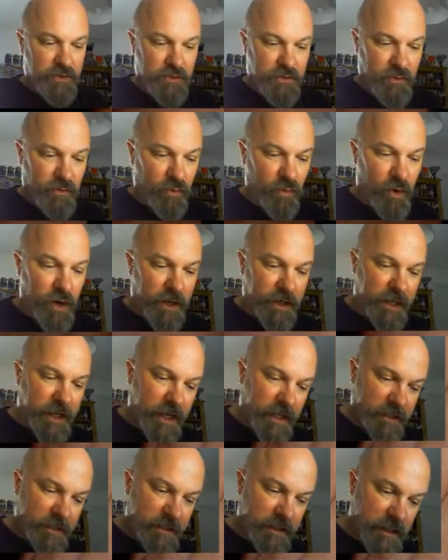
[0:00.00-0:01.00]
one
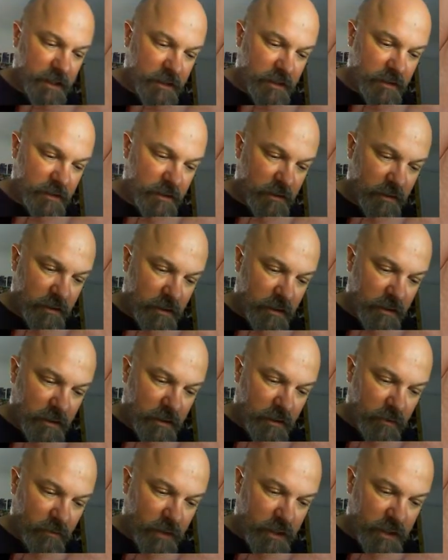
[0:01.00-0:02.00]
exit,
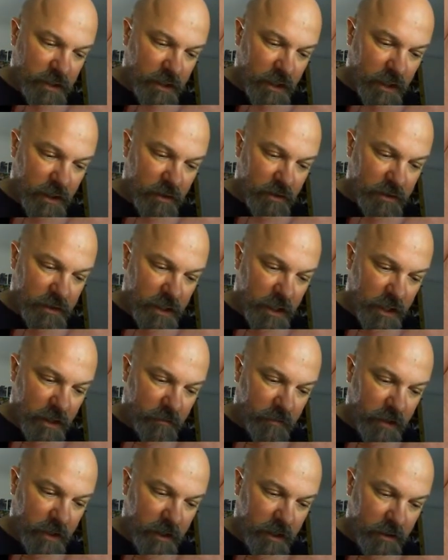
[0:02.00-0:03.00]
which goes
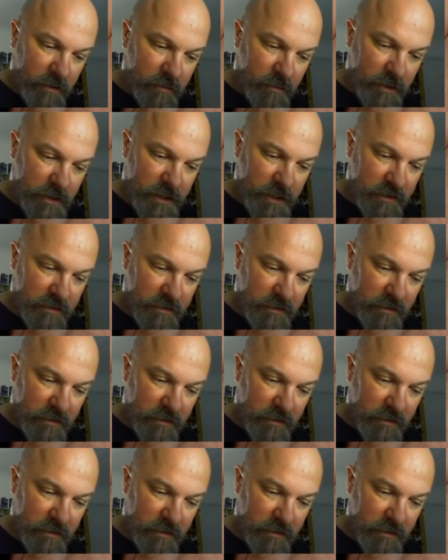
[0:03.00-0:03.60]
up here, which is